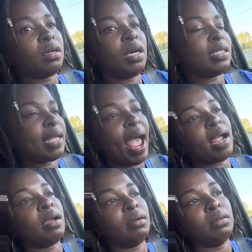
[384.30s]

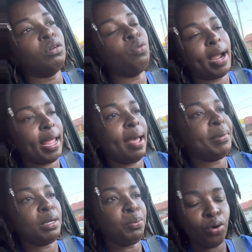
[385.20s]
attack who I am
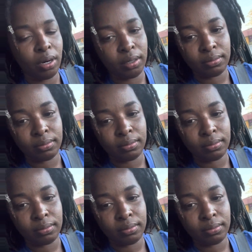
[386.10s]
anymore.